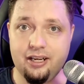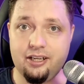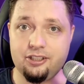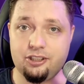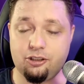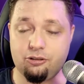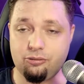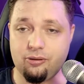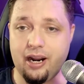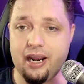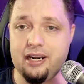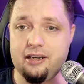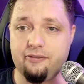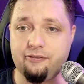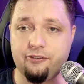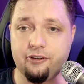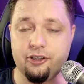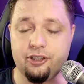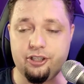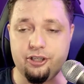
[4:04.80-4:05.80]
It is
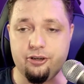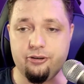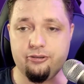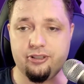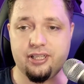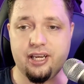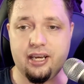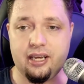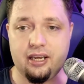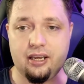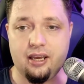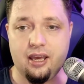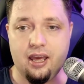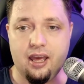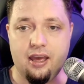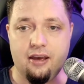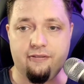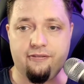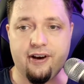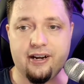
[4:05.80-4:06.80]
great for using
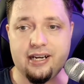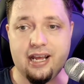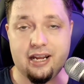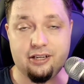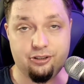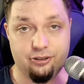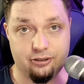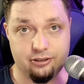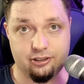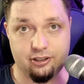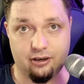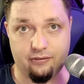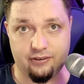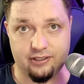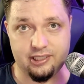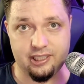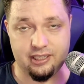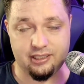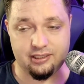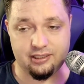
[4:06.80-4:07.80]
financial
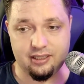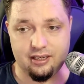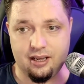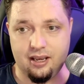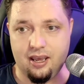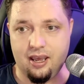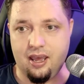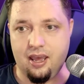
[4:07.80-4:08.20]
services.